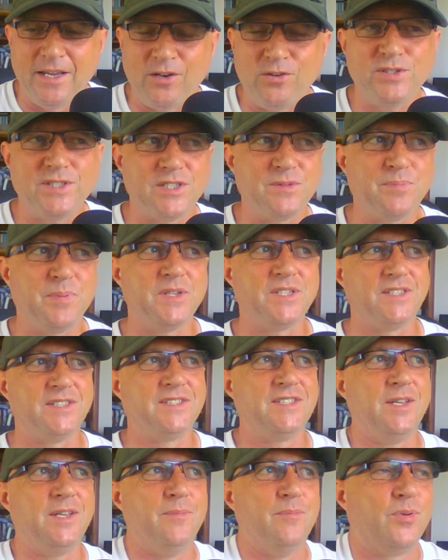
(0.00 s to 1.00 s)
He lost his place in
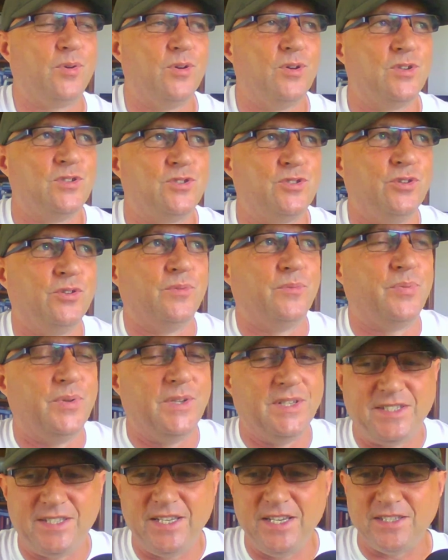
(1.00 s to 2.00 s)
the team because during
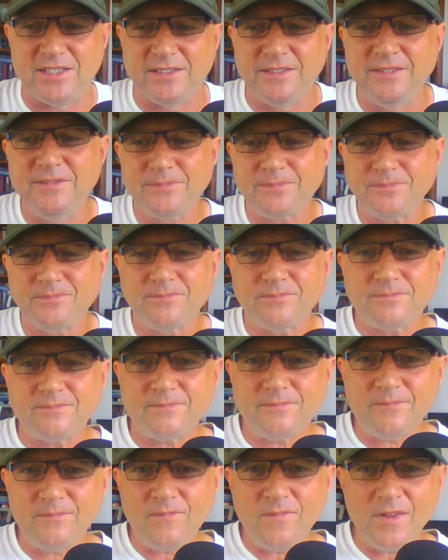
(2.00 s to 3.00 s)
pre-season,
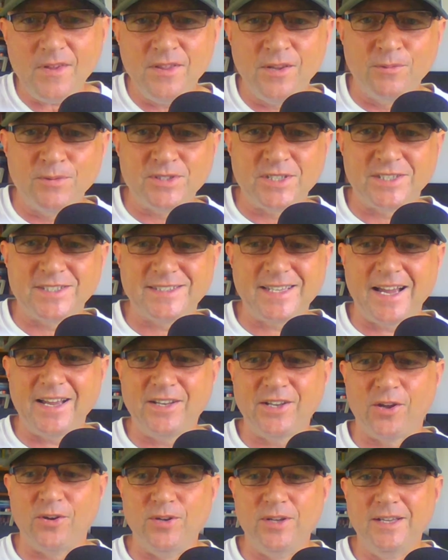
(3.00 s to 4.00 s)
there was a
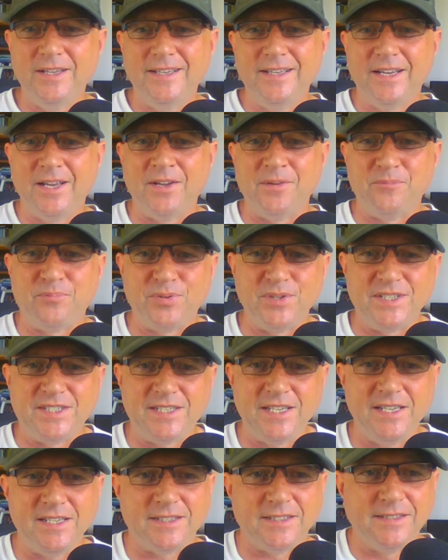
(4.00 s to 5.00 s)
standout in
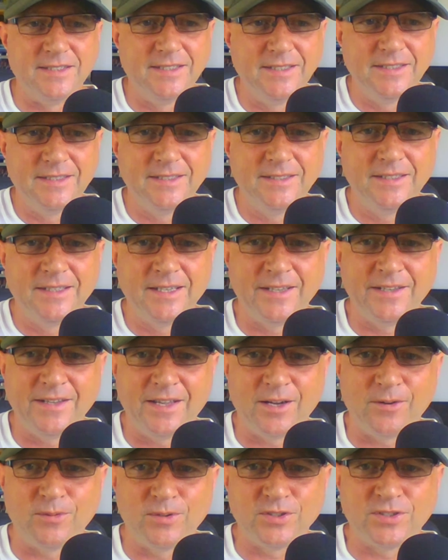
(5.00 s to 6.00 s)
pre-season, and
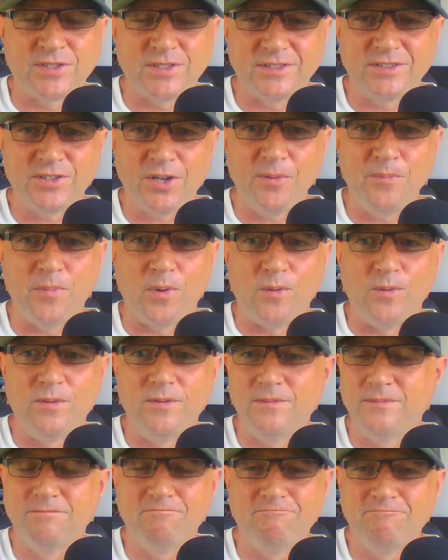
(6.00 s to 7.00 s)
that was Turnbull.
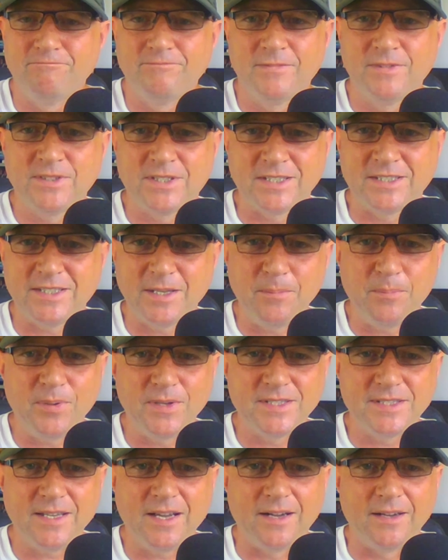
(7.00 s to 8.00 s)
It's as
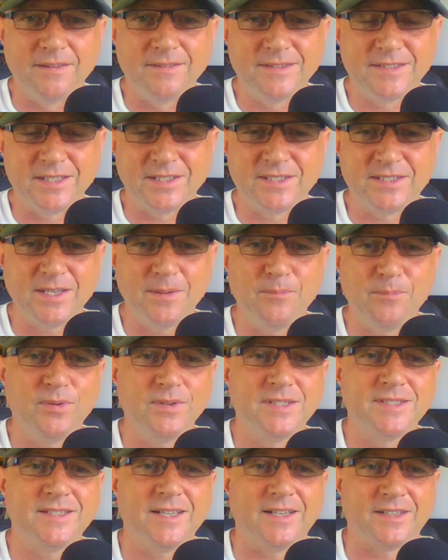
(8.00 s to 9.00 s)
simple as that. It's as
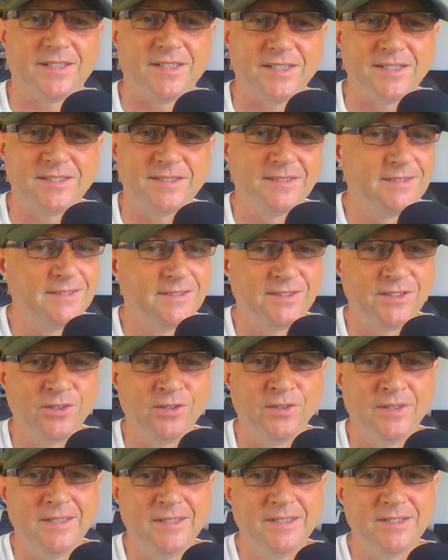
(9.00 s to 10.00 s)
simple as that, Kris. You
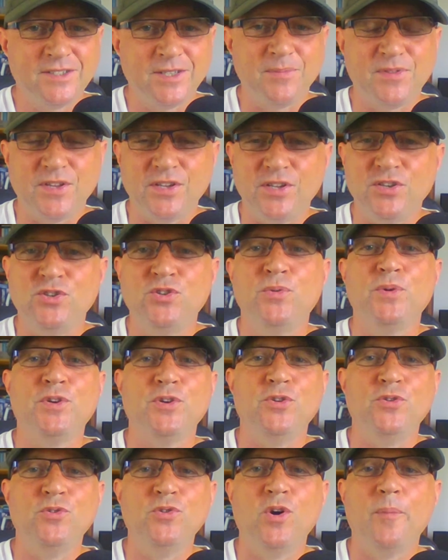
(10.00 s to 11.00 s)
know, something that you
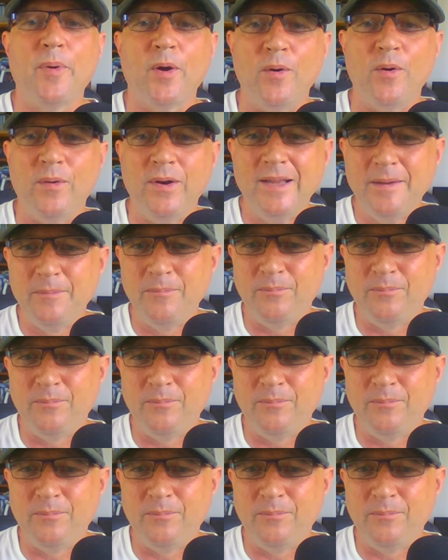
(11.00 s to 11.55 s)
wouldn't know about.